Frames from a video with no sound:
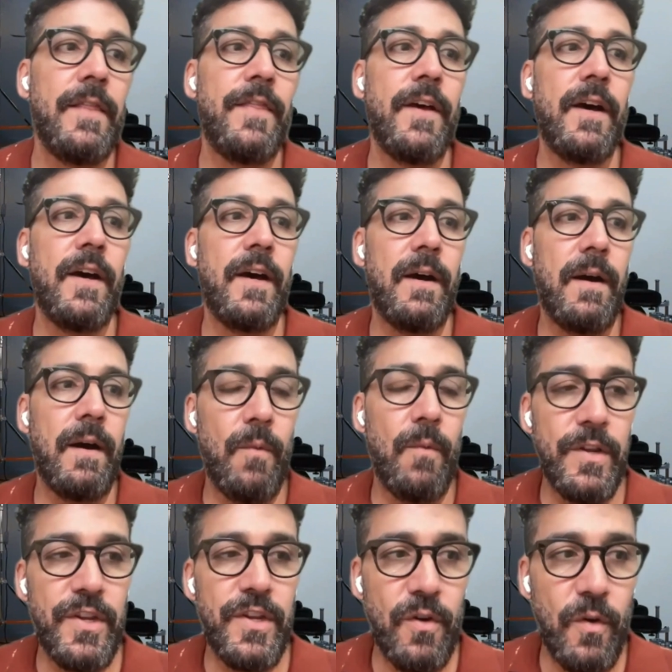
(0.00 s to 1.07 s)
the uh,
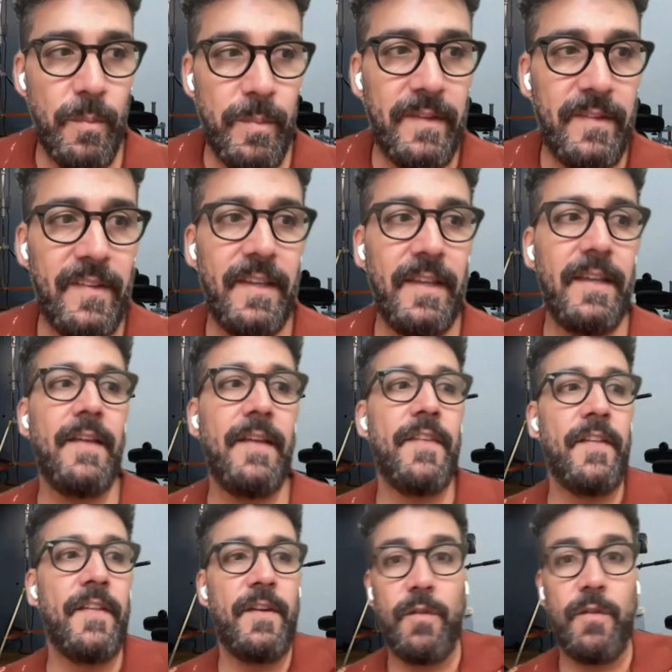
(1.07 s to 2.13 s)
one year OPT, and
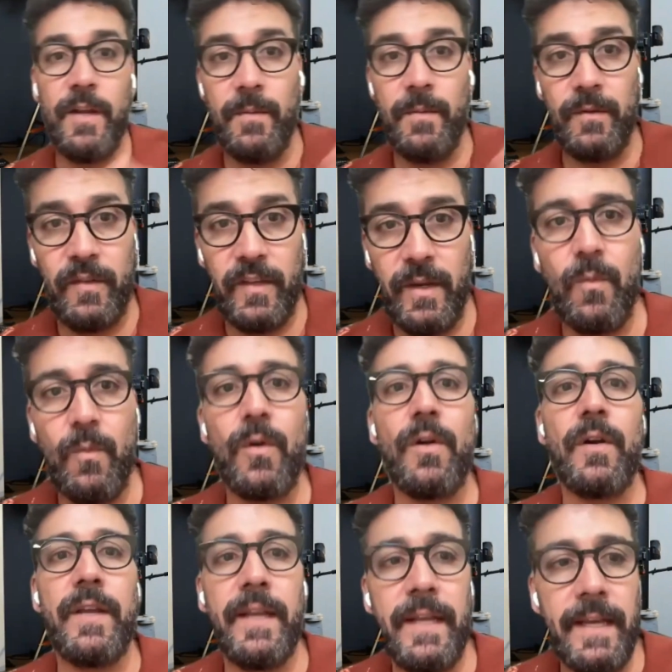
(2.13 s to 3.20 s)
then they were able to get
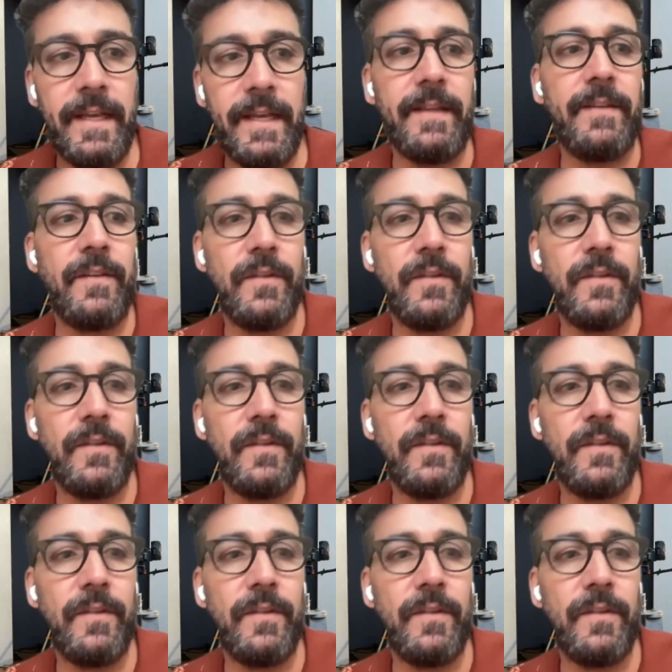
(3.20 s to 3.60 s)
work and get